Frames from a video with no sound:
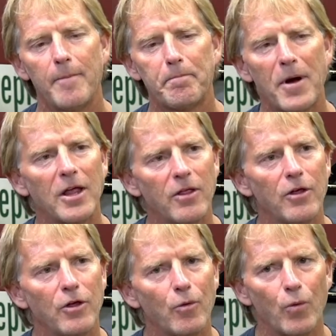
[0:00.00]
But
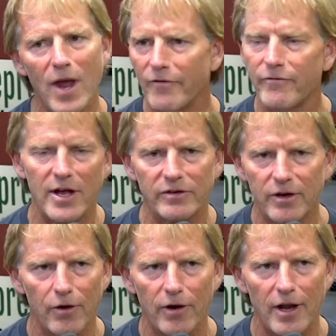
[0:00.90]
we have events
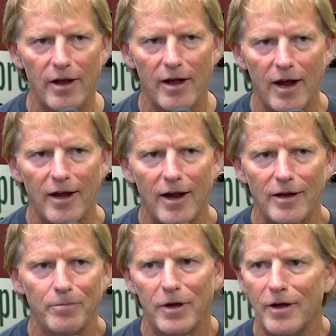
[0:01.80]
here at
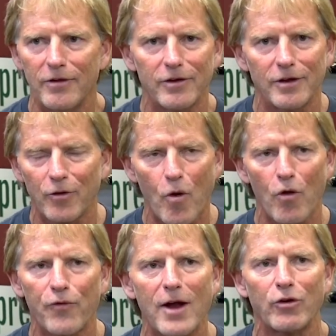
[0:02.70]
Haney Biz and at the
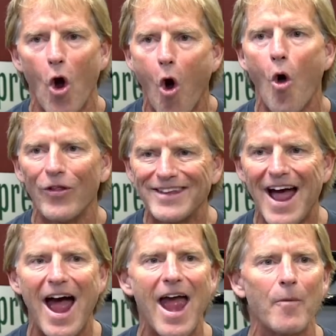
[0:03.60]
Growth Factory all the
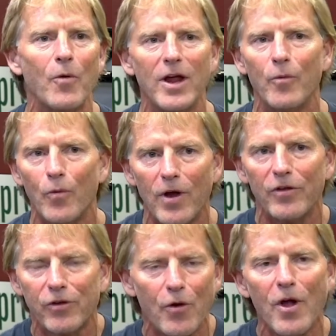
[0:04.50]
time. We
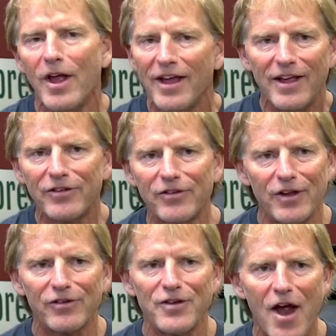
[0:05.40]
so it's
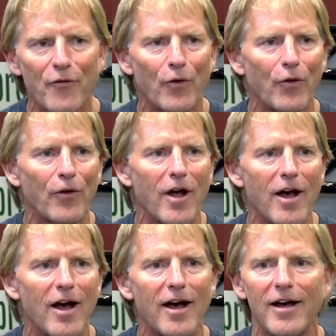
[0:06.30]
it's never
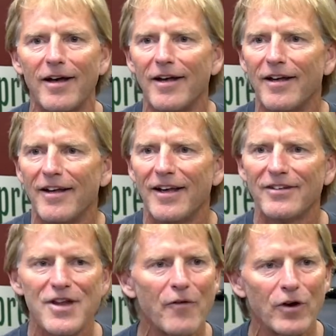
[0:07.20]
uh,
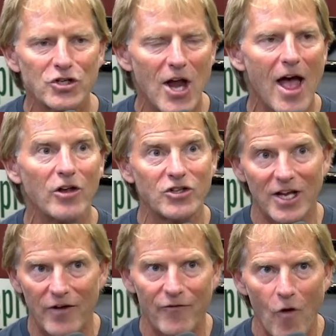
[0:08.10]
it's never a challenge to
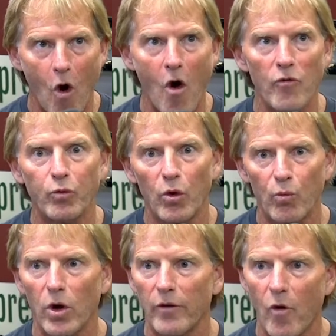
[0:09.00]
get involved with
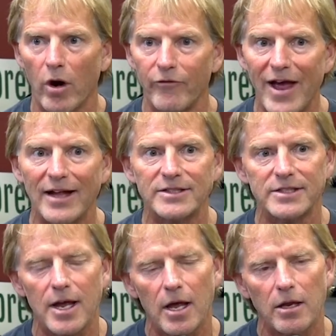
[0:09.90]
one of our
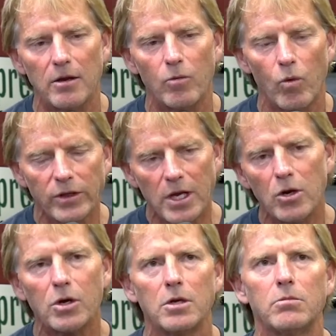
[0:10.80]
events. And one thing
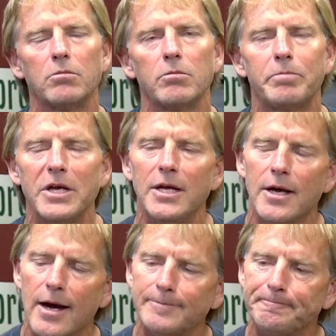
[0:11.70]
you can
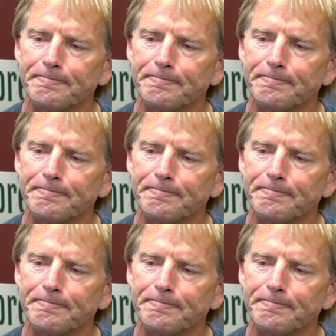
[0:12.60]
be uh,